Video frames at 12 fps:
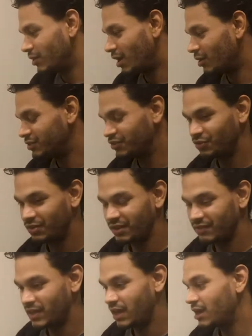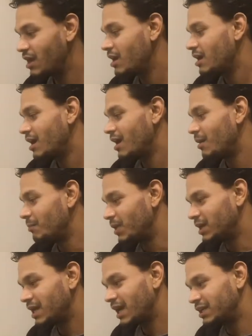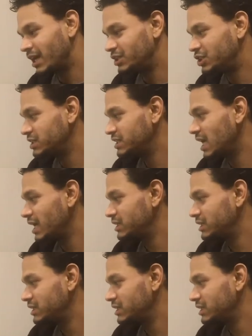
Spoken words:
how did you think of that? But it just